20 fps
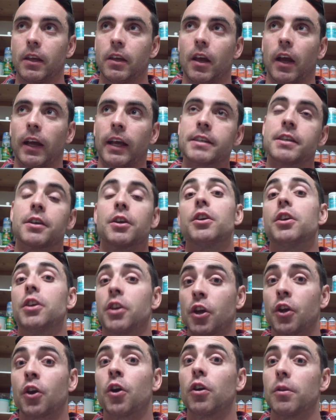I guess
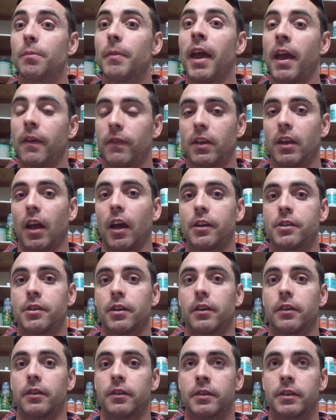you could call them a heavy
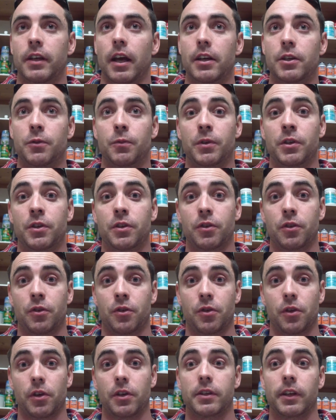nature as such, which
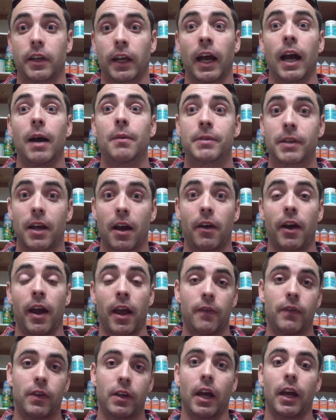sugars and carbs are a
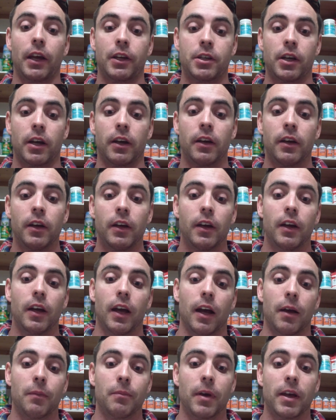heavy nature.
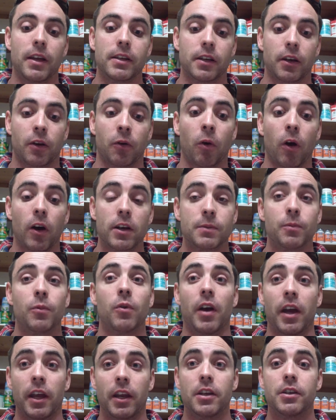Means it requires
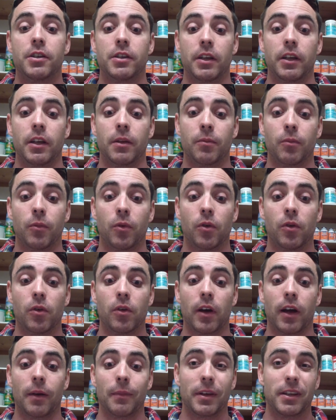more energy and
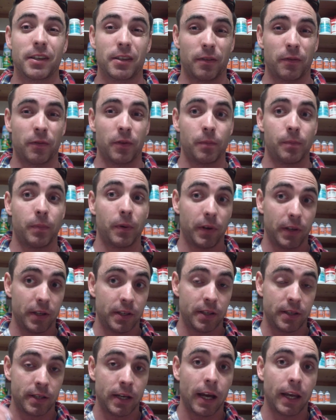more insulin for the body
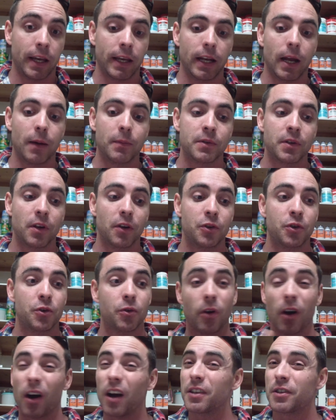to take it up. So
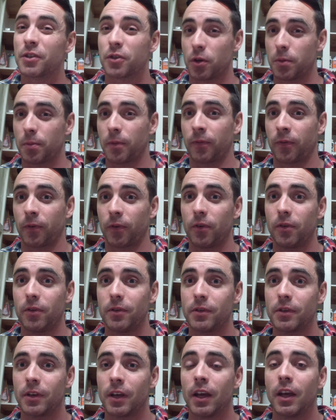try
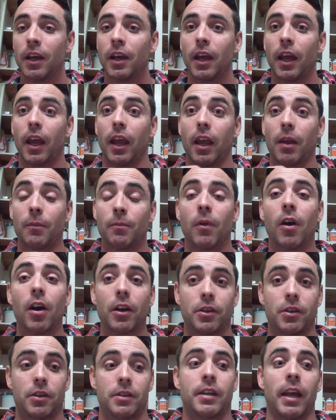superfoods. It
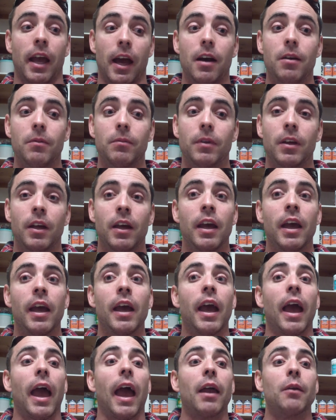might just help.
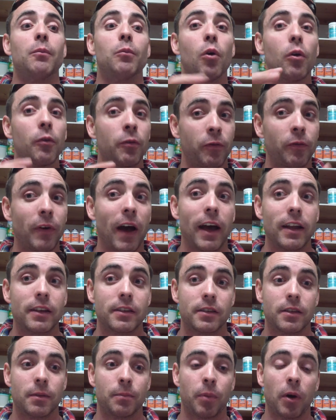And more
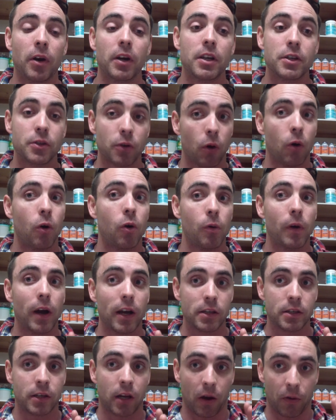fats. The body's
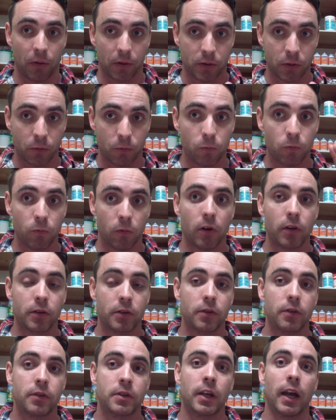always going to want
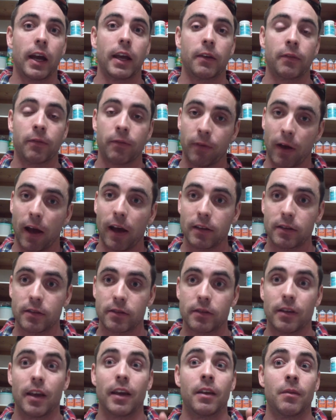to take
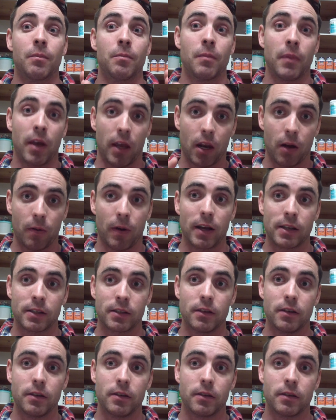fats and amino
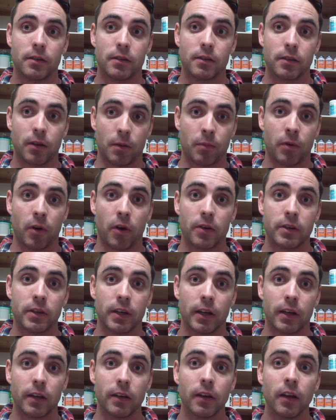acids, so
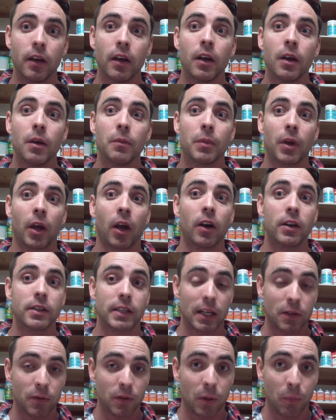protein, because
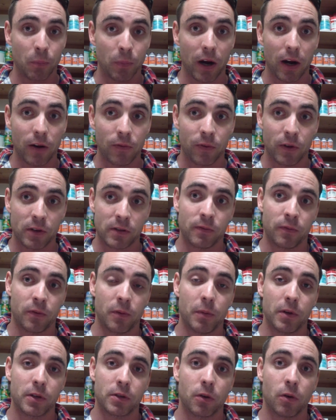that's what the brain first and
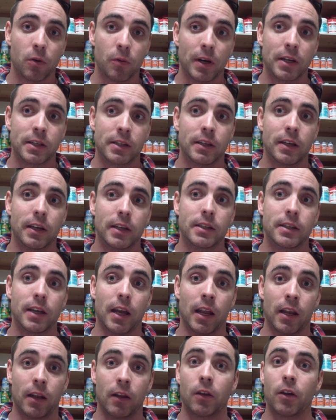foremost always needs,
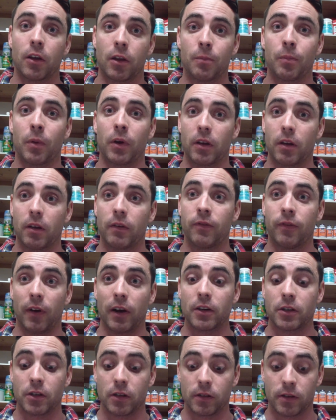and a lot of the body
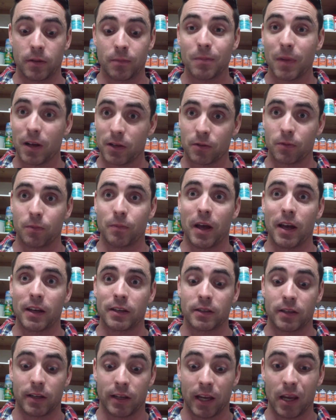functions and muscle
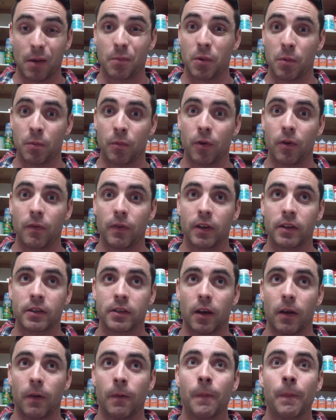mass to keep you moving.
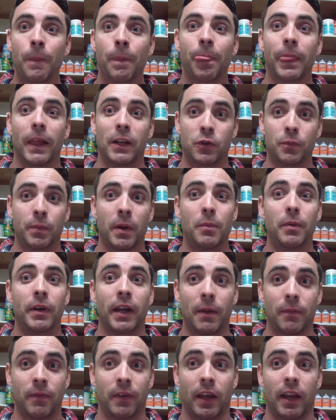So that's what people
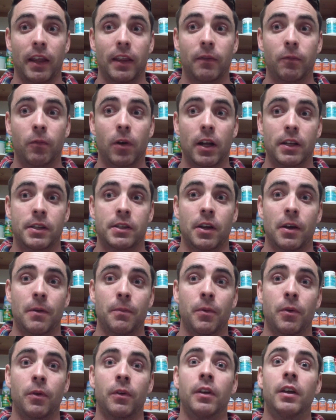keep forgetting, why it's so
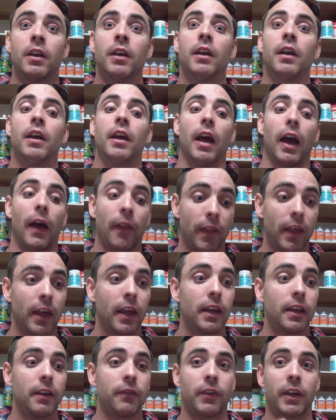important. And
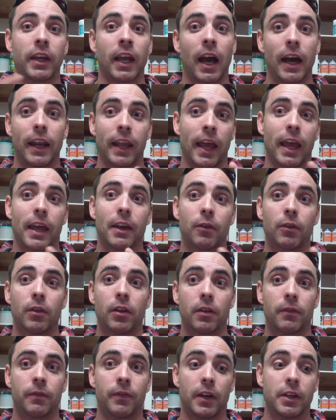then if you can't handle a
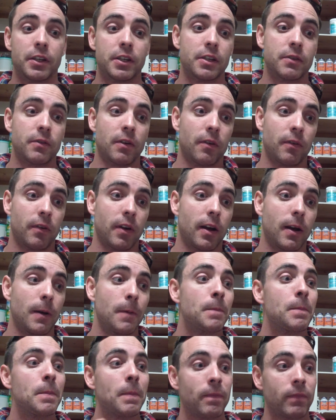lot of veggies,
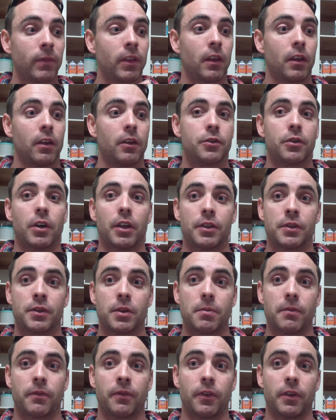try the
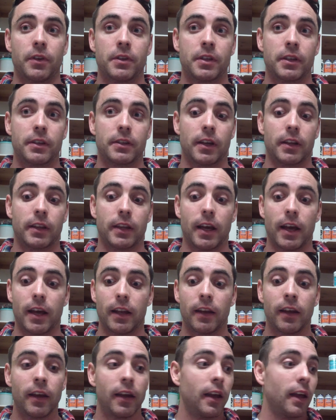superfoods, things like
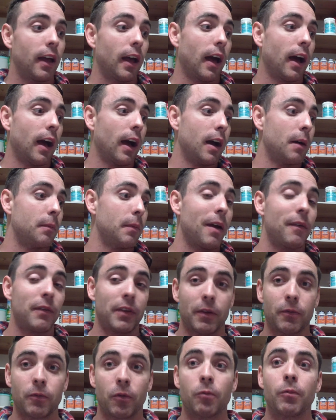that.
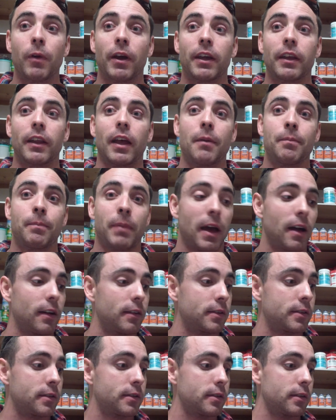Everything will regulate
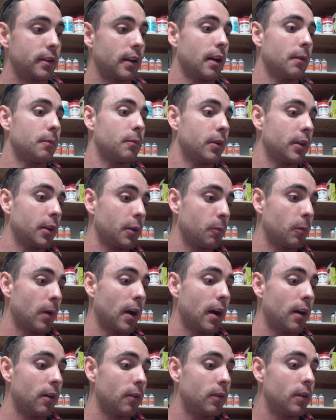balance really
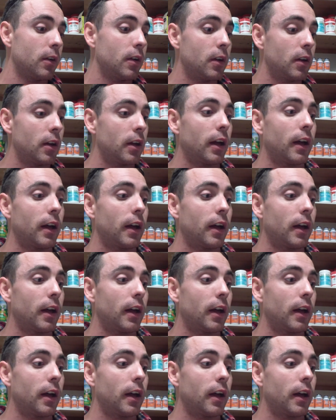well.